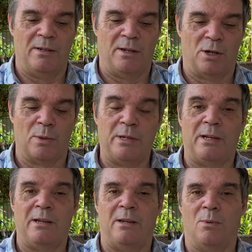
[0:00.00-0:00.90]
You
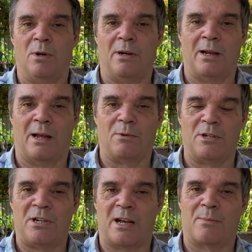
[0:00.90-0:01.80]
weren't allowed a
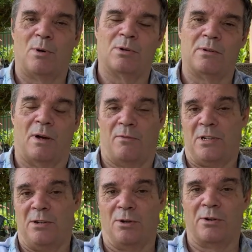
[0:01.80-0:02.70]
checkbook,
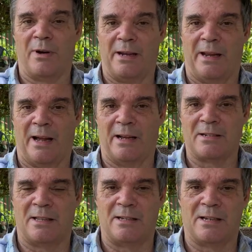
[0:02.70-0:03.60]
obviously no credit
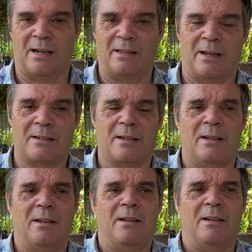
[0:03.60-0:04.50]
cards, things like
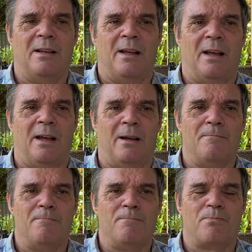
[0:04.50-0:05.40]

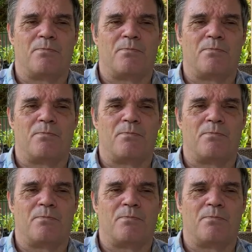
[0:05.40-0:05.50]
that.